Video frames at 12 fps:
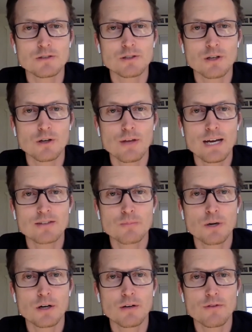And so that's
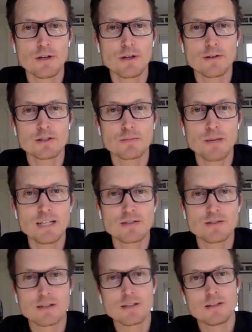part of the, the space
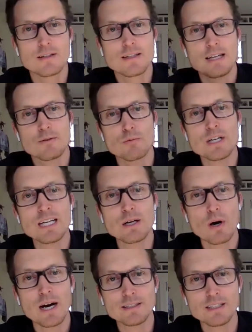that, that
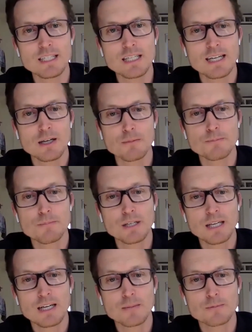reading widely can help
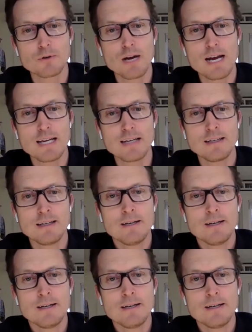can help create.